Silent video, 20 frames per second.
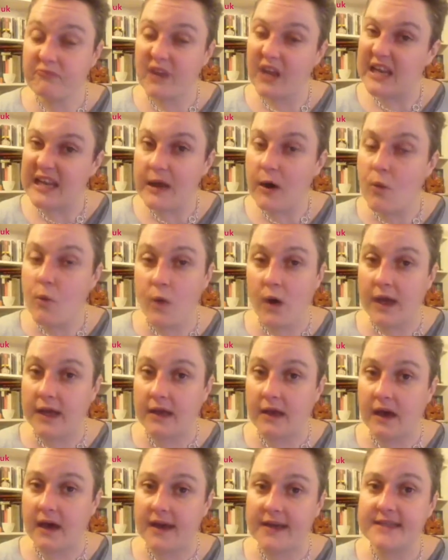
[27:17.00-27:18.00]
Little white
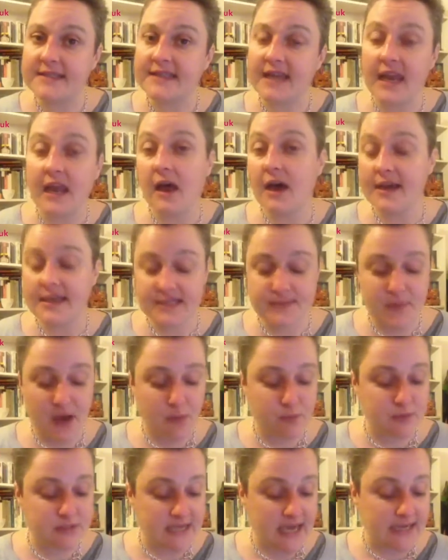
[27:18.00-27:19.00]
lies. They're lies about
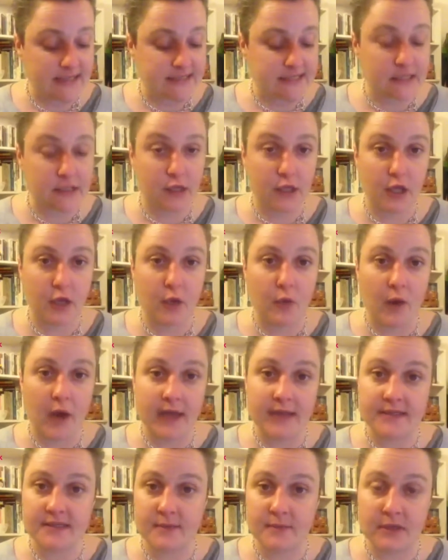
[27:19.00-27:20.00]
protecting you
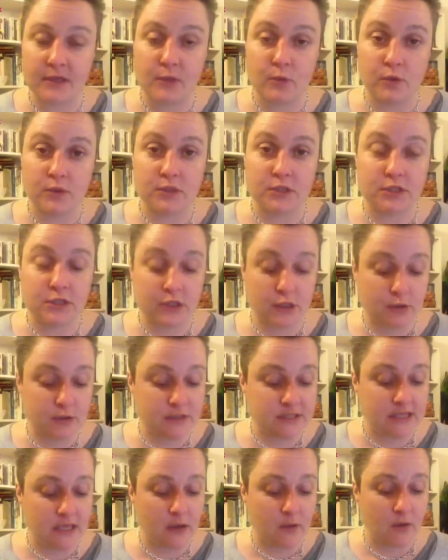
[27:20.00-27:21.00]
and something you want to do.
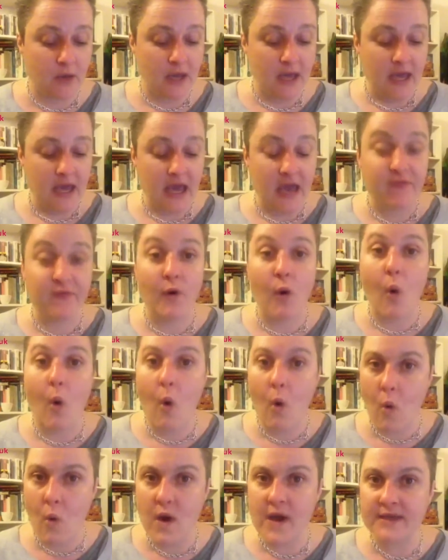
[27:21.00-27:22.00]
So if you're
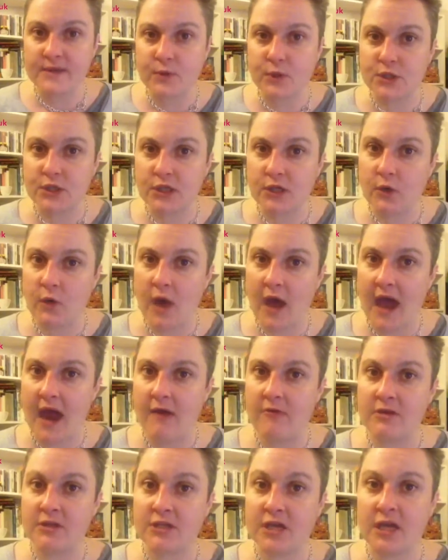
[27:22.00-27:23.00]
always washing your hair
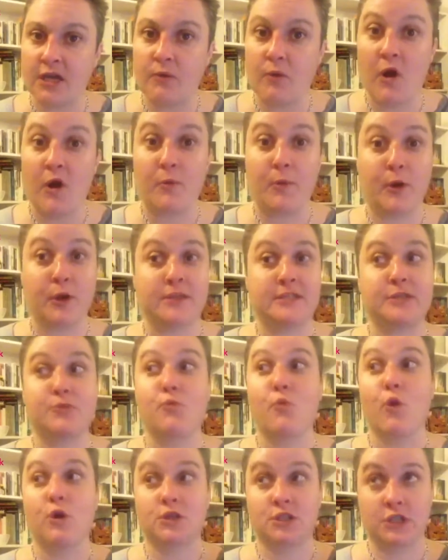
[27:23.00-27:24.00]
in January because it's
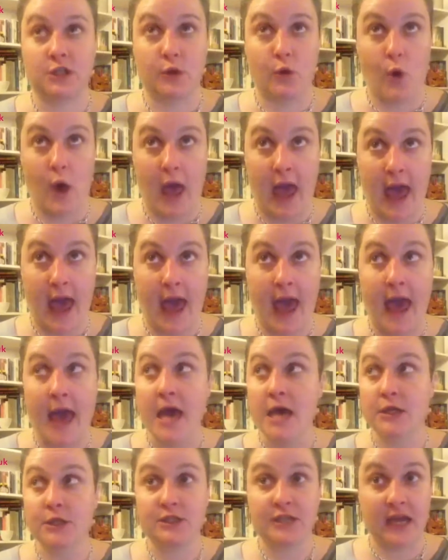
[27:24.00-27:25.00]
washing your hair
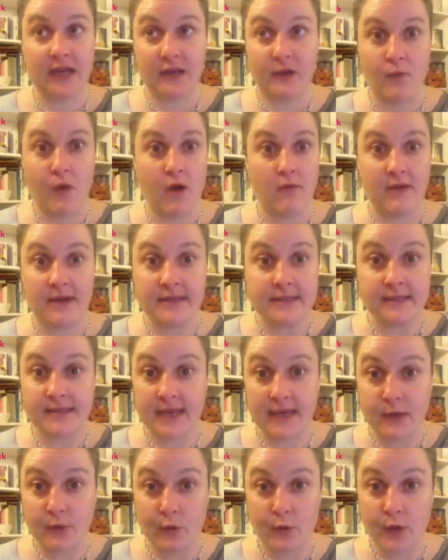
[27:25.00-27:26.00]
January, did
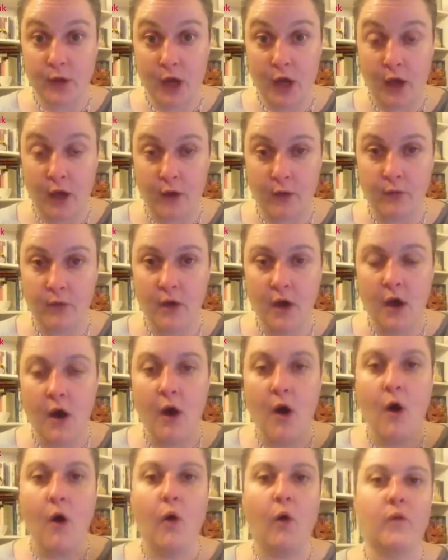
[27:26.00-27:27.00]
they not know?
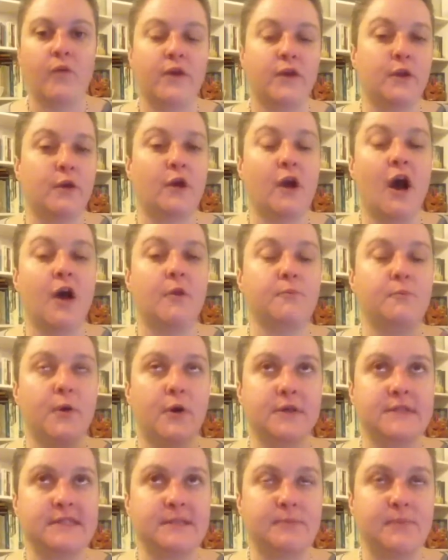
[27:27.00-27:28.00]
Or that you can't
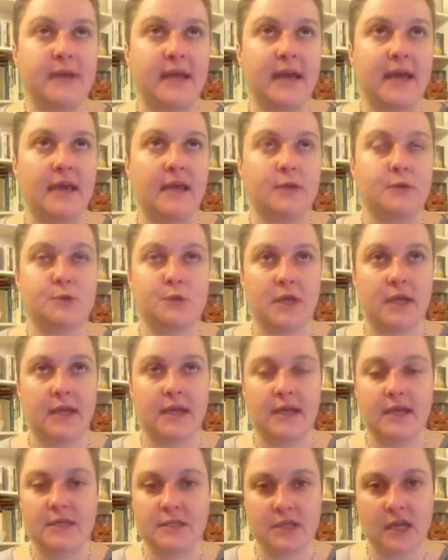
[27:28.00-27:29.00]
possibly drink
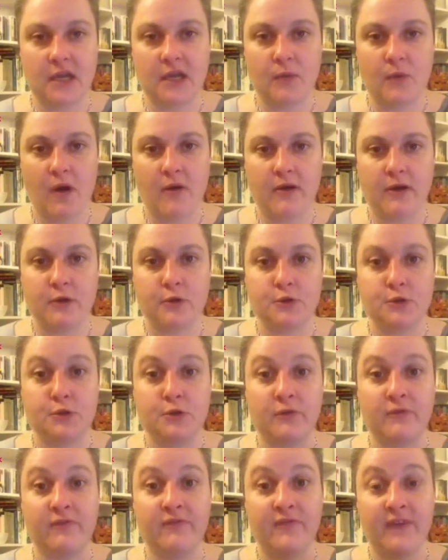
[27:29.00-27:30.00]
in January because you're
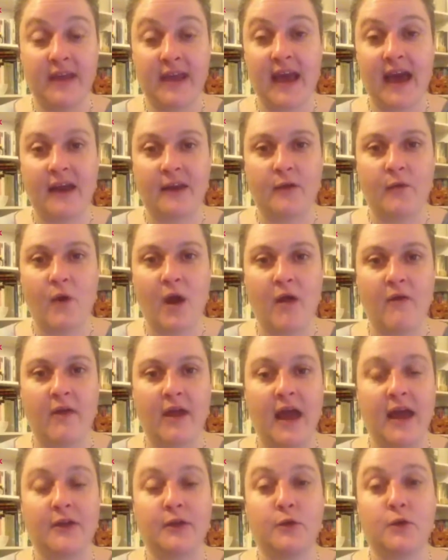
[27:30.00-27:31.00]
doing
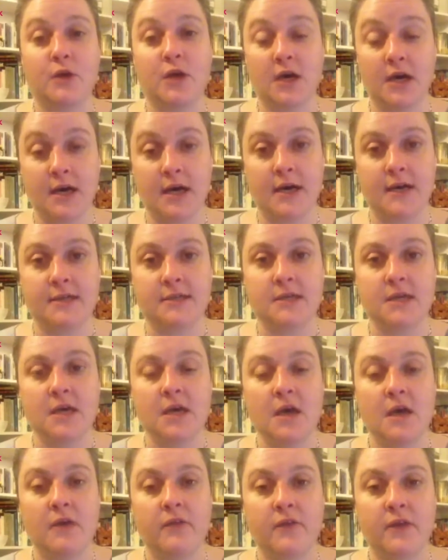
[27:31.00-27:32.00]
veganuary and you'd heard
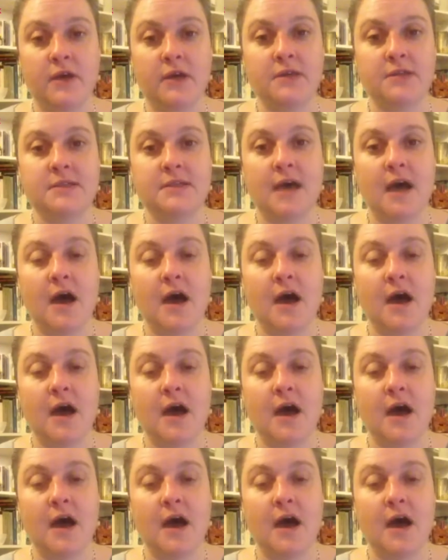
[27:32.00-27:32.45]
that